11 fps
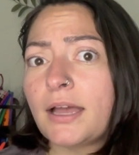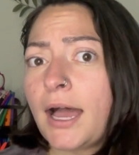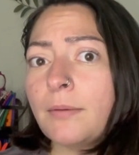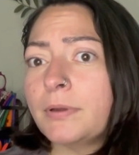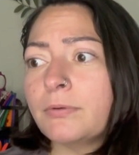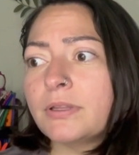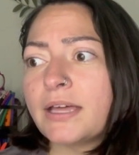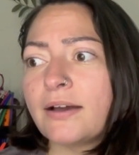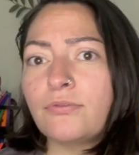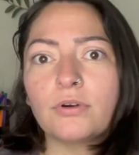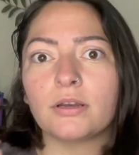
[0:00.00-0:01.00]
happy with
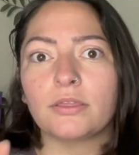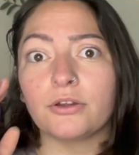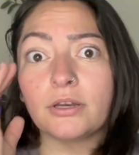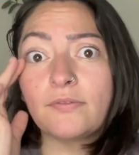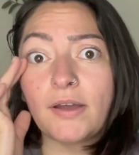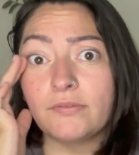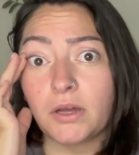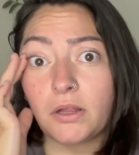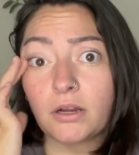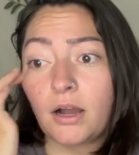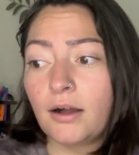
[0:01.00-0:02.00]
that for
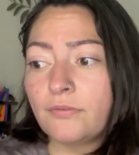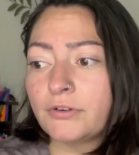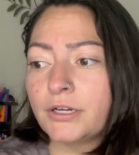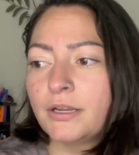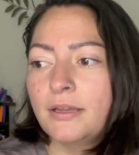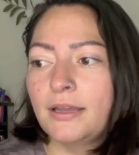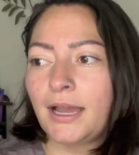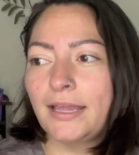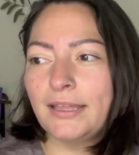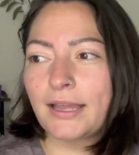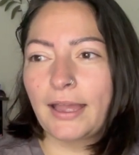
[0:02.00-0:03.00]
$35 offer.
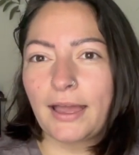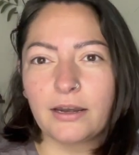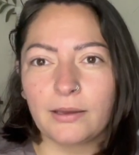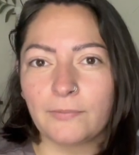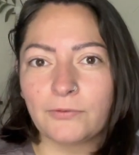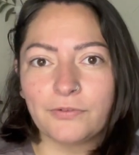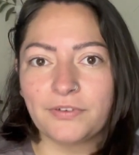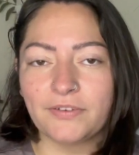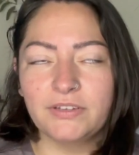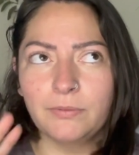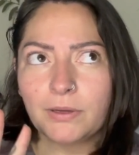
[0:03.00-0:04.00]
I think I had it up for
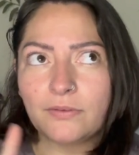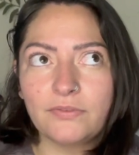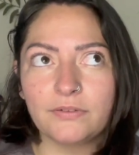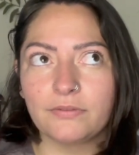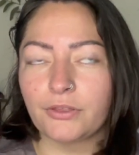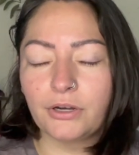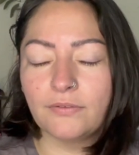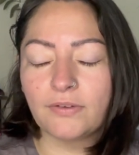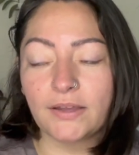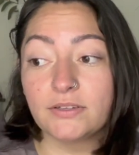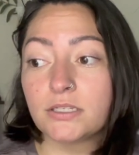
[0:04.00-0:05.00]
$50, but
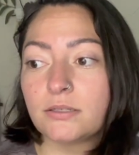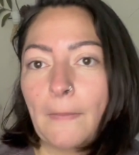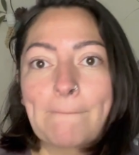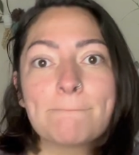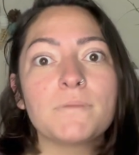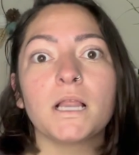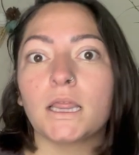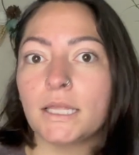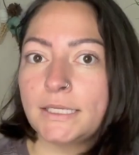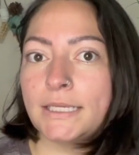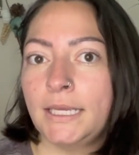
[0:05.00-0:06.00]
$35 is
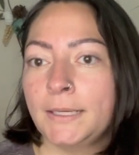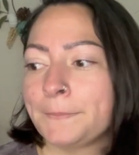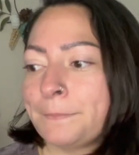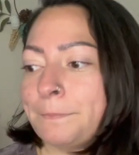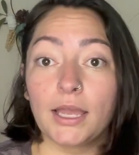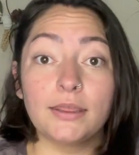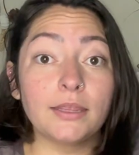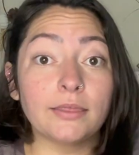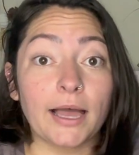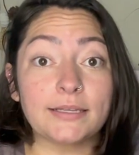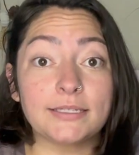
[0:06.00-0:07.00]
plenty. And then
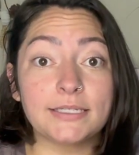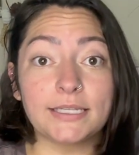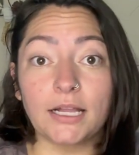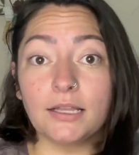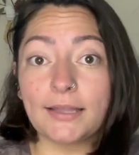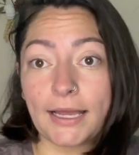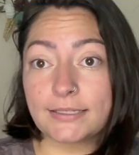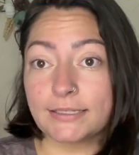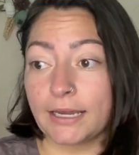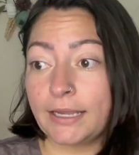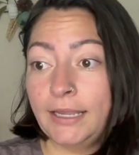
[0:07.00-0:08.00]
last to sell last
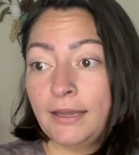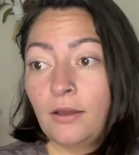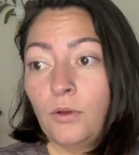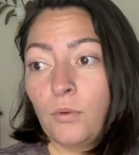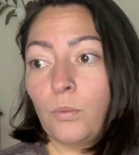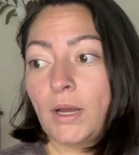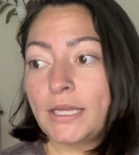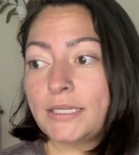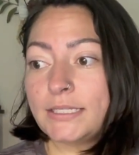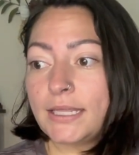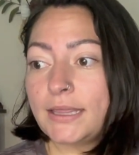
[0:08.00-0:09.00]
night
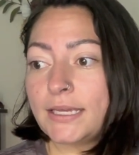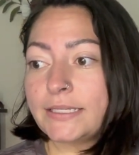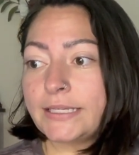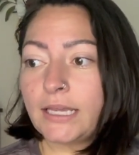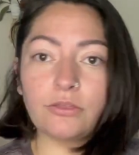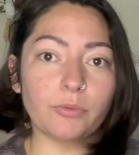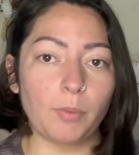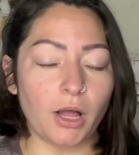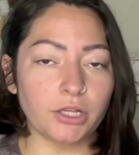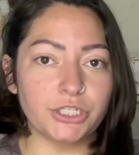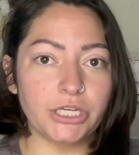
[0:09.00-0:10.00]
was this
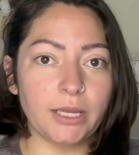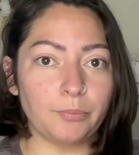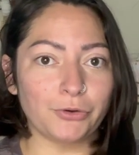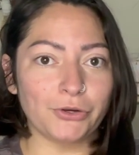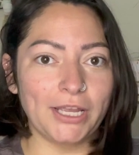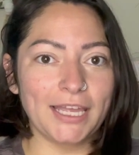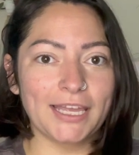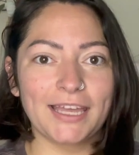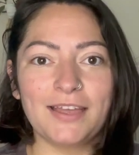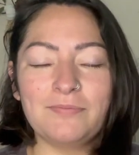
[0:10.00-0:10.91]
Anthropologie pink